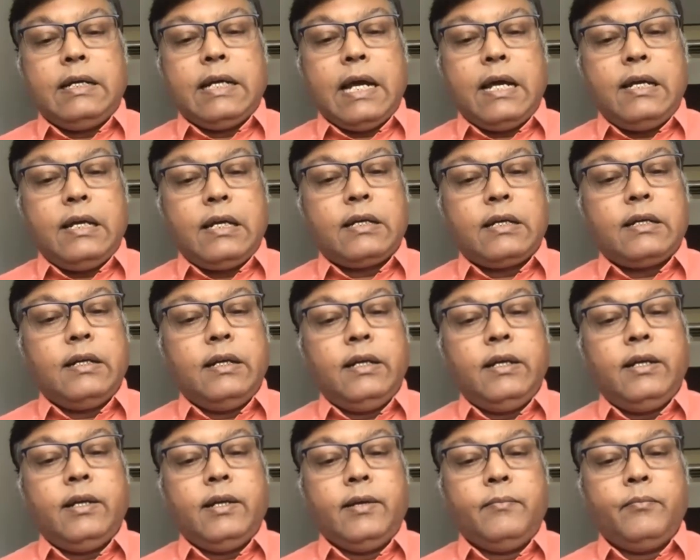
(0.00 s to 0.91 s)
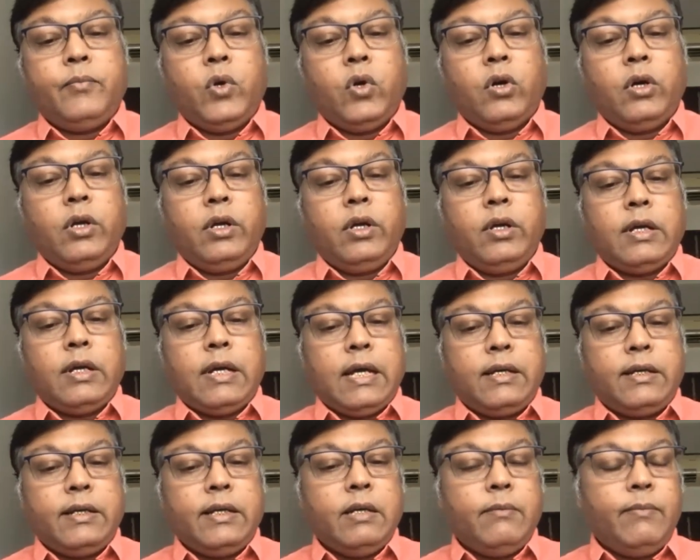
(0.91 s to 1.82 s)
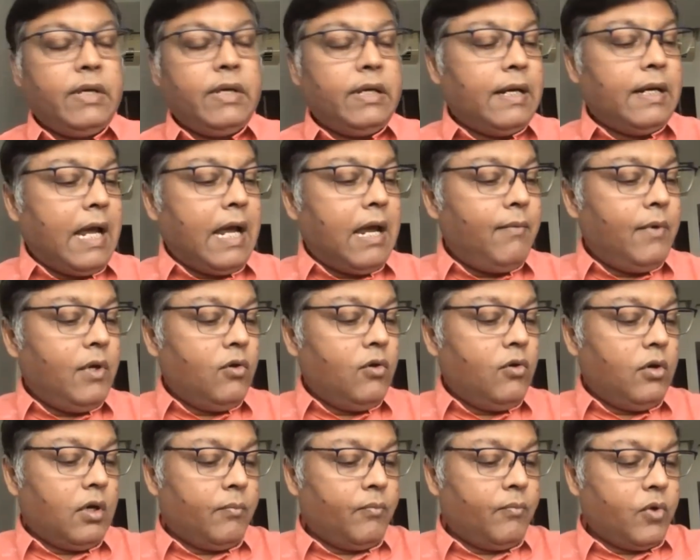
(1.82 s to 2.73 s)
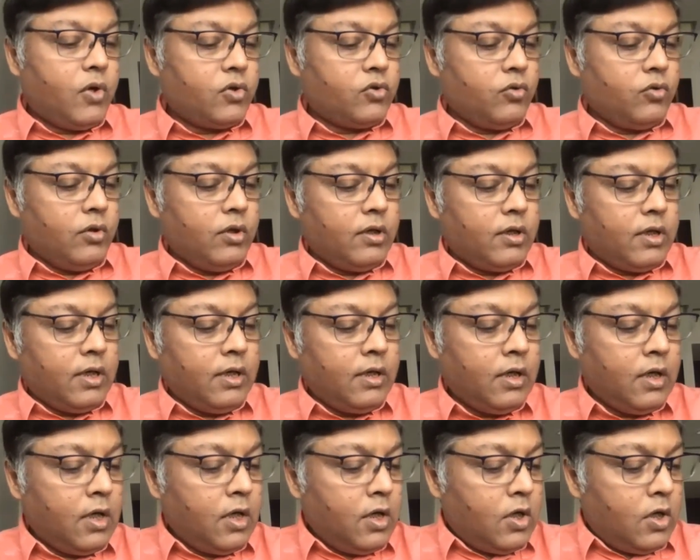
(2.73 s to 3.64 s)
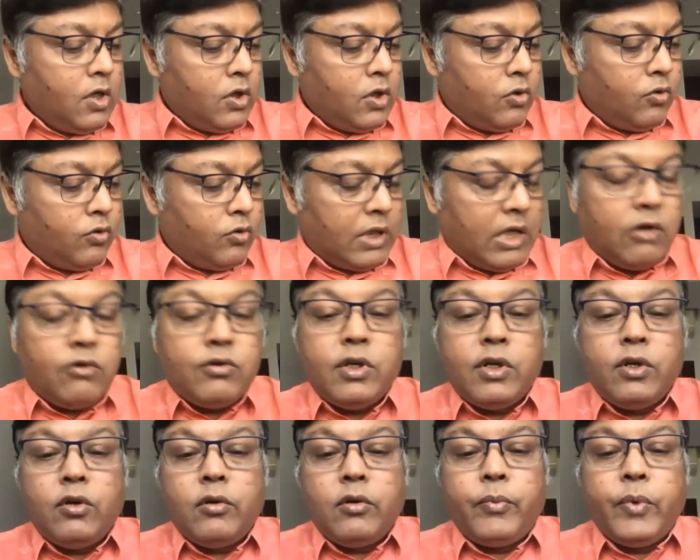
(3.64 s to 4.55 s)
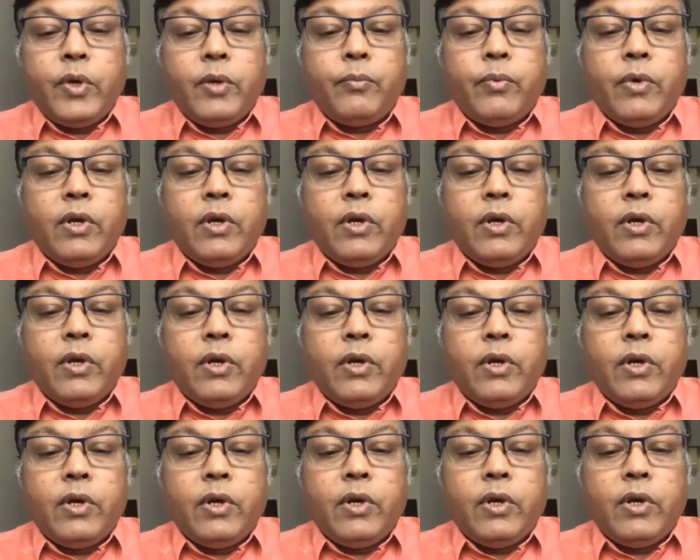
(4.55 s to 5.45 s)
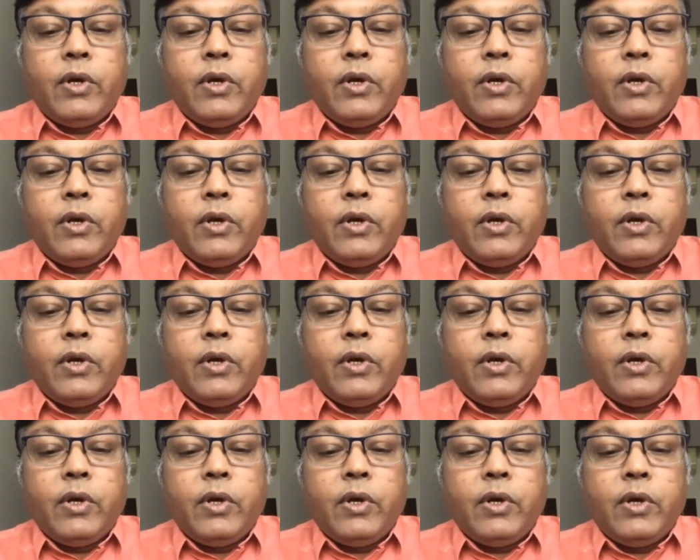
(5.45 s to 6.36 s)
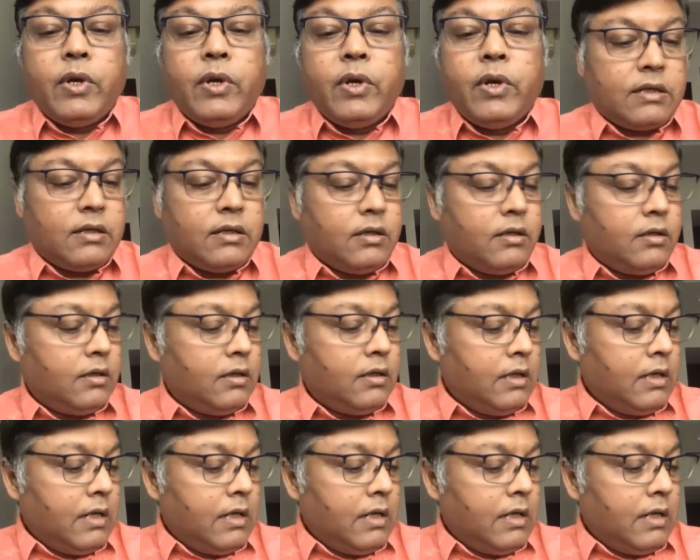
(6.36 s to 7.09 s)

directly employing and giving livelihood opportunity to thousands of people in the rural areas in Jharkhand.